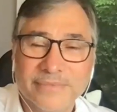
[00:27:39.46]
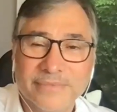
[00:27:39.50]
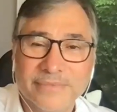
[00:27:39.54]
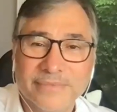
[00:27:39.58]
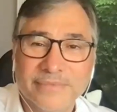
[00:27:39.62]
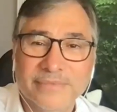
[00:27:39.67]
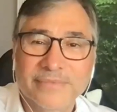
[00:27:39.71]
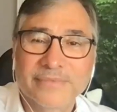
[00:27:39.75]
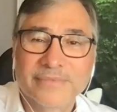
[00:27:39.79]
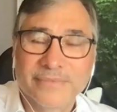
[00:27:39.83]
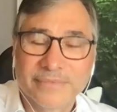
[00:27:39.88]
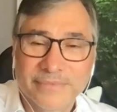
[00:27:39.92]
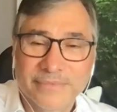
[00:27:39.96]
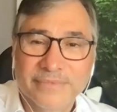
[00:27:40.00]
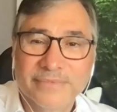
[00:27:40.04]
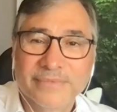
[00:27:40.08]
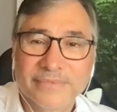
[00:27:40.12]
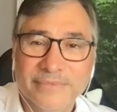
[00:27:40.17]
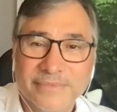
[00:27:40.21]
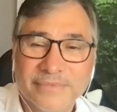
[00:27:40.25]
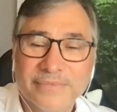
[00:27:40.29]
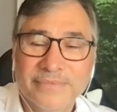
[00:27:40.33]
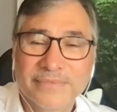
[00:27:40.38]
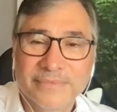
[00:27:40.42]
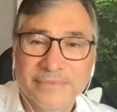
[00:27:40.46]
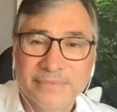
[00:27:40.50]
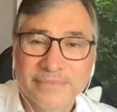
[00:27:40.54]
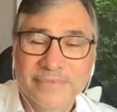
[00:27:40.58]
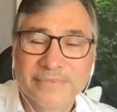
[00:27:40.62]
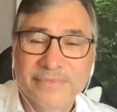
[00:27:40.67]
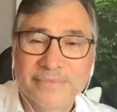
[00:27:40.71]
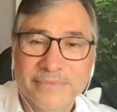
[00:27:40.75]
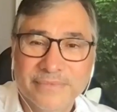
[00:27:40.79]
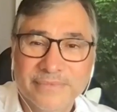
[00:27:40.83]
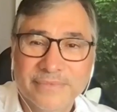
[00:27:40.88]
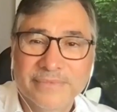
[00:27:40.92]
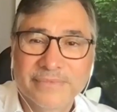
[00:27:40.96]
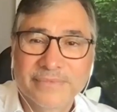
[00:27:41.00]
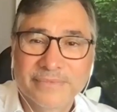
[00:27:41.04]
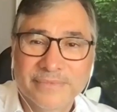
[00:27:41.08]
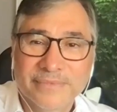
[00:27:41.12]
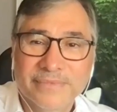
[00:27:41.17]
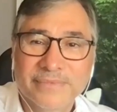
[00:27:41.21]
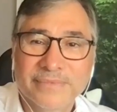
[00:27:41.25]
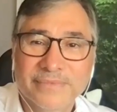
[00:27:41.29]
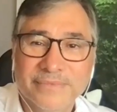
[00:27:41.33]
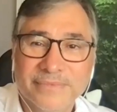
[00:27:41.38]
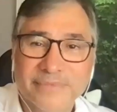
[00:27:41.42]

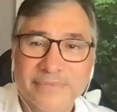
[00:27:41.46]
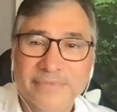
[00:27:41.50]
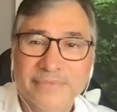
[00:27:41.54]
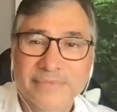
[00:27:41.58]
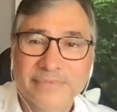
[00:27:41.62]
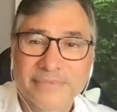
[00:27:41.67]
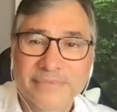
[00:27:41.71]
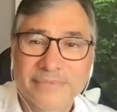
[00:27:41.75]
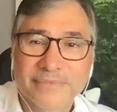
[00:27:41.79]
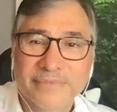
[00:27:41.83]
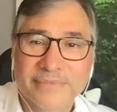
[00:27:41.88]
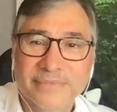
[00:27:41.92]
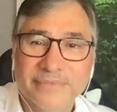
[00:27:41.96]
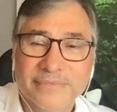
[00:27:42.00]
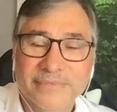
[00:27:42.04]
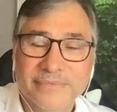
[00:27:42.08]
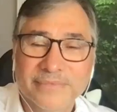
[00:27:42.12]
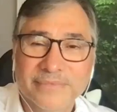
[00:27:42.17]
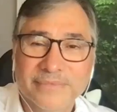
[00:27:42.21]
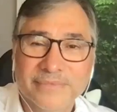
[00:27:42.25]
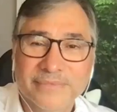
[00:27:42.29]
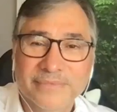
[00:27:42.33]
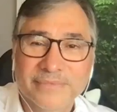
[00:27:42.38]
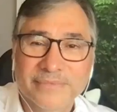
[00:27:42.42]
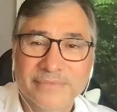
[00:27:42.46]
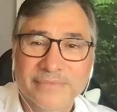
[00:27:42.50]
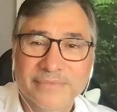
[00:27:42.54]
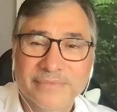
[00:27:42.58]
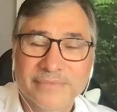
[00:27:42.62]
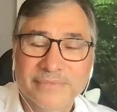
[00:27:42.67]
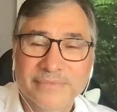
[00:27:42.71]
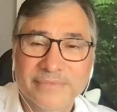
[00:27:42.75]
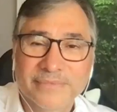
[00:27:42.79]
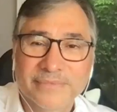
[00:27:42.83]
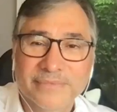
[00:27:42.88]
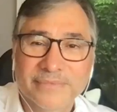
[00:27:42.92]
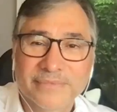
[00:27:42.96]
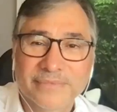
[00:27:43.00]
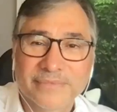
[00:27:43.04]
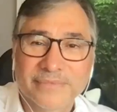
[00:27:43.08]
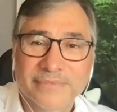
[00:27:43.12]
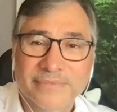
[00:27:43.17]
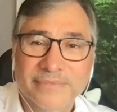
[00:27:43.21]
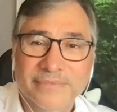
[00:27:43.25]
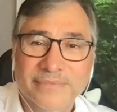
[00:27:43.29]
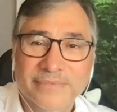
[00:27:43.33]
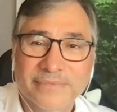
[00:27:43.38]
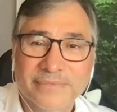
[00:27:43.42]

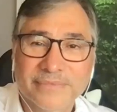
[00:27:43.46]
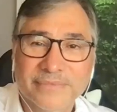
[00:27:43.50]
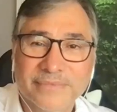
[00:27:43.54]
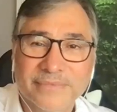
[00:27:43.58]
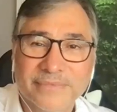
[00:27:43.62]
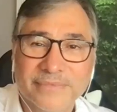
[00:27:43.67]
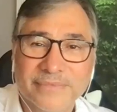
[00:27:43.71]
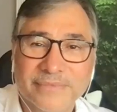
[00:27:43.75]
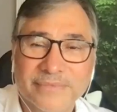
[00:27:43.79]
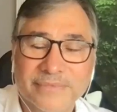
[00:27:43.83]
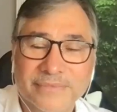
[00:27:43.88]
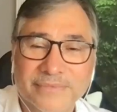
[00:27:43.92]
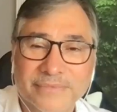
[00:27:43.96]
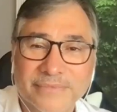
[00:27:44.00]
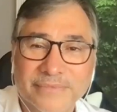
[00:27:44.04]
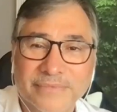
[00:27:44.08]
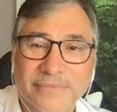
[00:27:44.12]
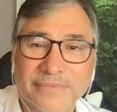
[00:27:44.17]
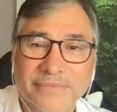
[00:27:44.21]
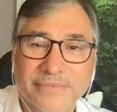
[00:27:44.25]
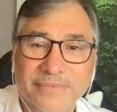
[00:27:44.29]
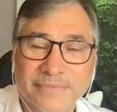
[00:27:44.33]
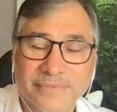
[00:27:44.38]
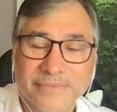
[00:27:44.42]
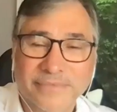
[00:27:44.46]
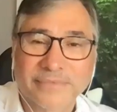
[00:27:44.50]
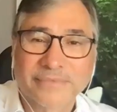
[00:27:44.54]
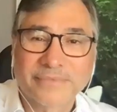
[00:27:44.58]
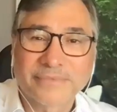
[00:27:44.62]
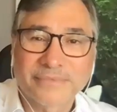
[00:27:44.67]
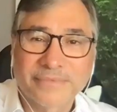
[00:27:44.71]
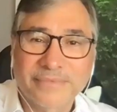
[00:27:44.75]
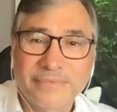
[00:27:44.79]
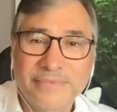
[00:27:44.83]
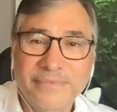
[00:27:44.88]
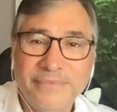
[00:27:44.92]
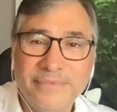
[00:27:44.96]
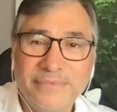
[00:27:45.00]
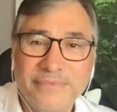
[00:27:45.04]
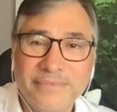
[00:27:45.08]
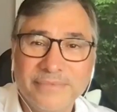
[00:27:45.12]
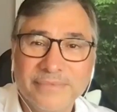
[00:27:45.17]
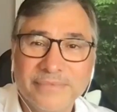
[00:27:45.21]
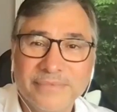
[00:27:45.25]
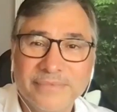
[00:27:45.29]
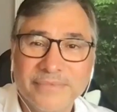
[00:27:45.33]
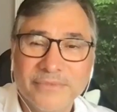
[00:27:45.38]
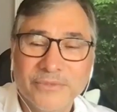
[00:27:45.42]

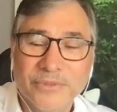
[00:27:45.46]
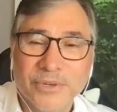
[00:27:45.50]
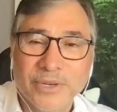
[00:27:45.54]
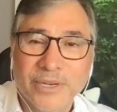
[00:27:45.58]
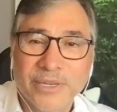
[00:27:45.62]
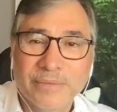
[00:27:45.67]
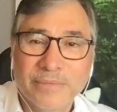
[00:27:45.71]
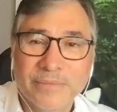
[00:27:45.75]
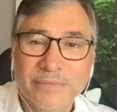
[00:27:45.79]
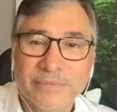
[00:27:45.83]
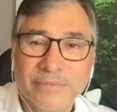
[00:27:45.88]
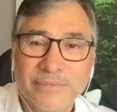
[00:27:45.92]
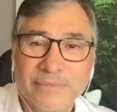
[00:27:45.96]
[no speech]